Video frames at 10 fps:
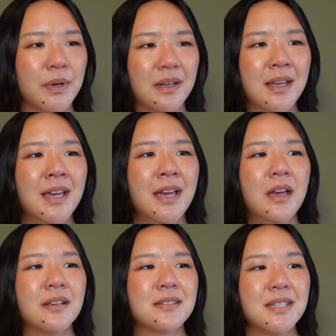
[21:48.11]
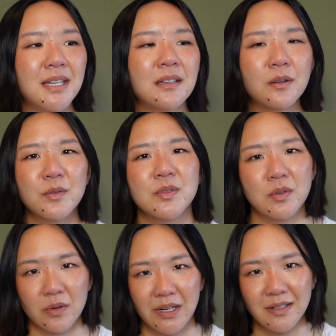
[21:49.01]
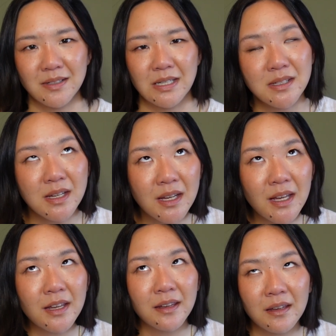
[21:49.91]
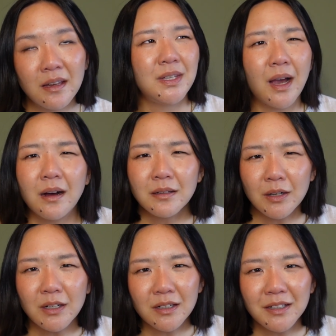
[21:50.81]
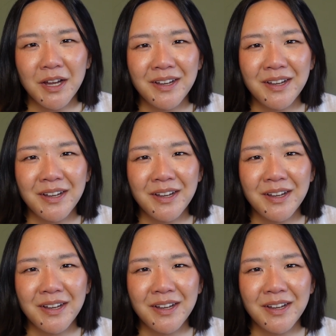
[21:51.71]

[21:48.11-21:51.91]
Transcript: But seeing those stories, seeing younger